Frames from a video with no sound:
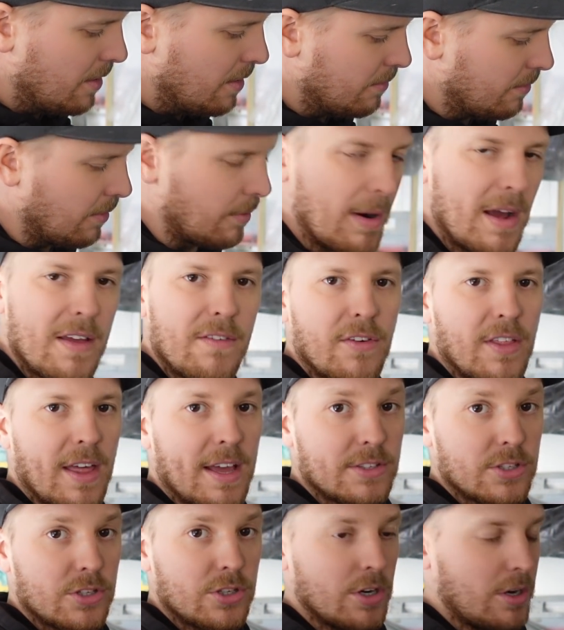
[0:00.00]
we'll wait for
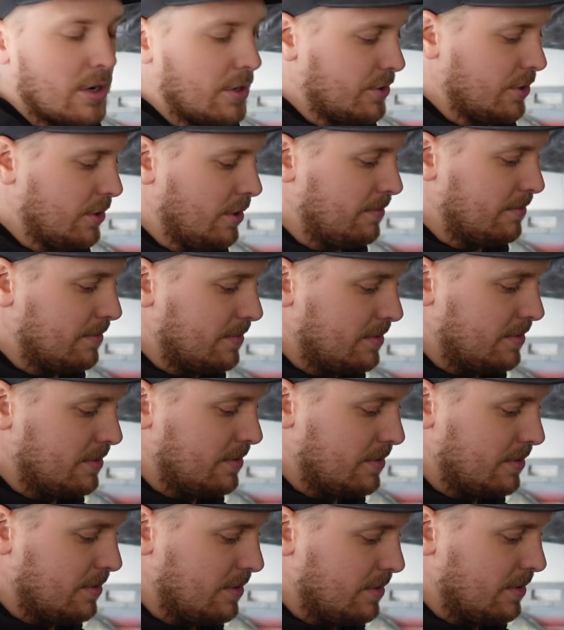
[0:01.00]
that to charge up,
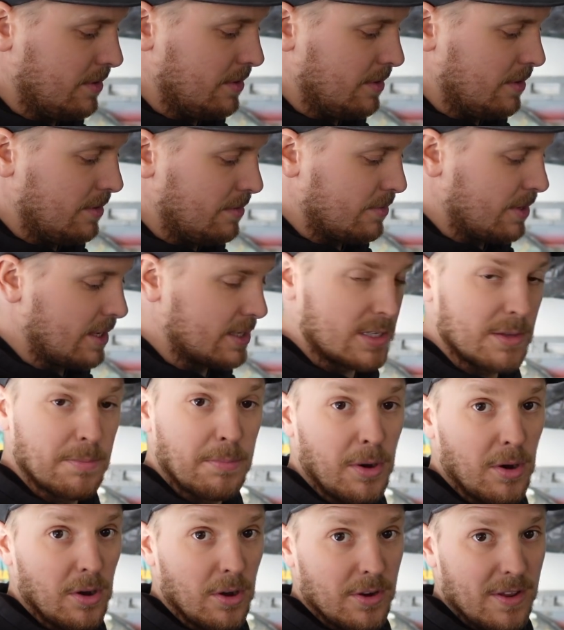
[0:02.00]
press the
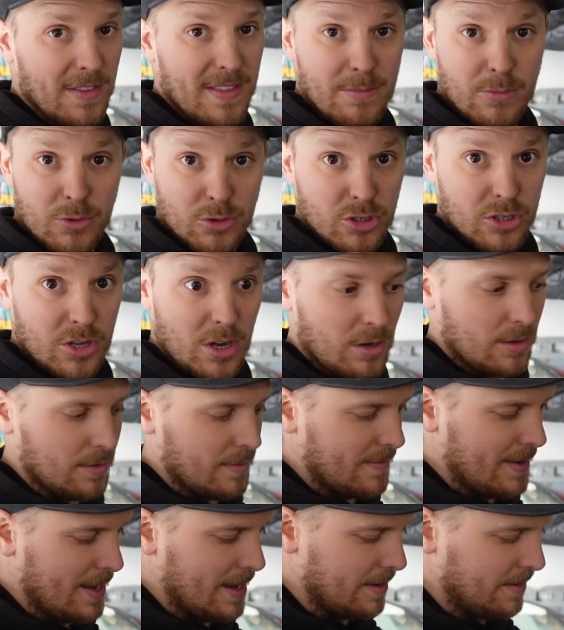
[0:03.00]
button, and then we'll start the
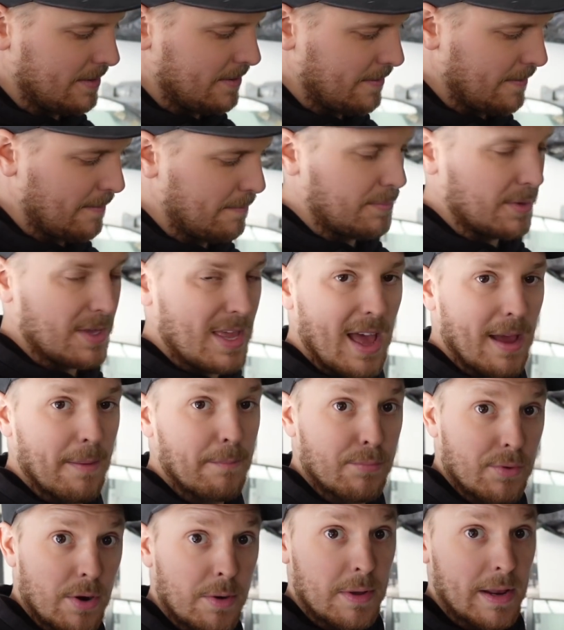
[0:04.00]
van. But yeah,
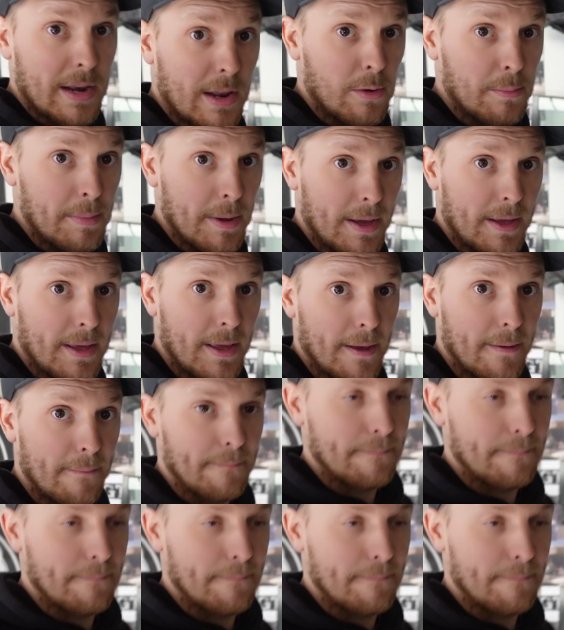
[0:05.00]
brilliant little bit of kit.